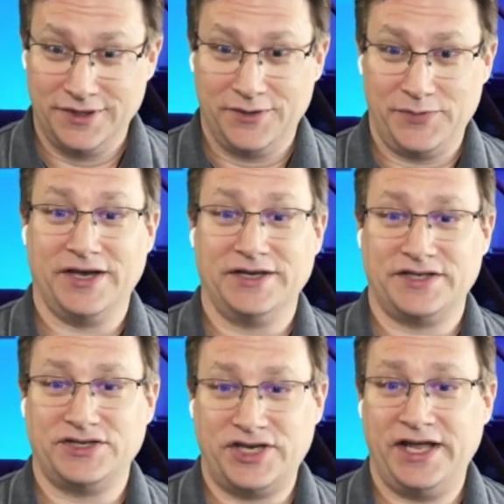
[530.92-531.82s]
because
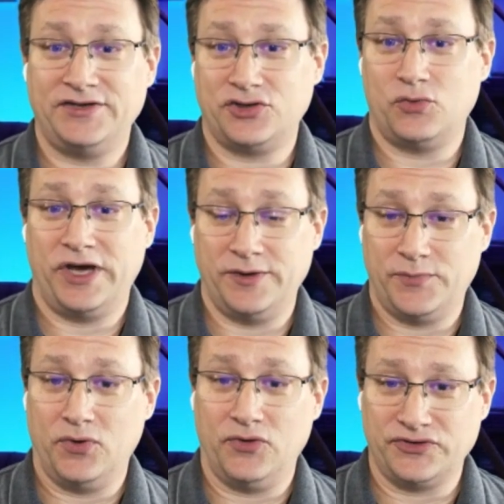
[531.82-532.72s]
it changed the way the
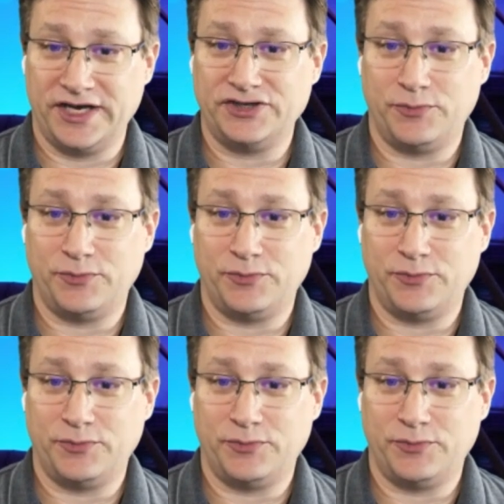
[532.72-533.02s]
bowls actually